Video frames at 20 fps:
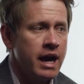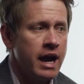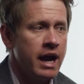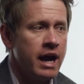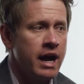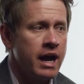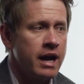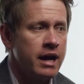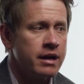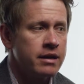
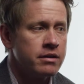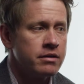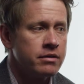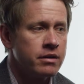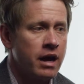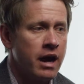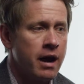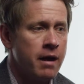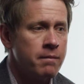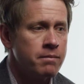And
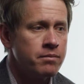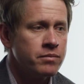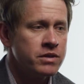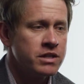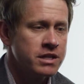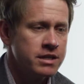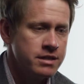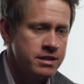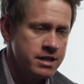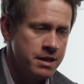um,
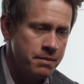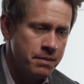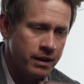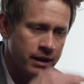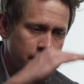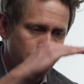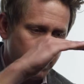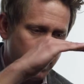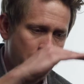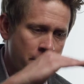
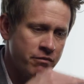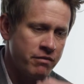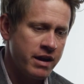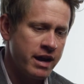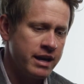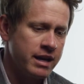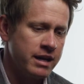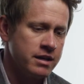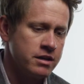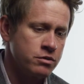typically, what I'm
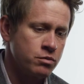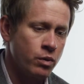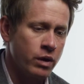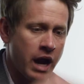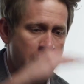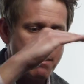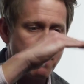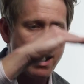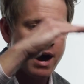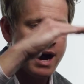finding is
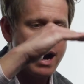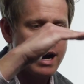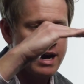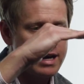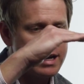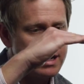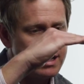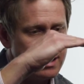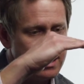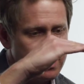when I'm
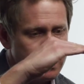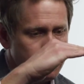high,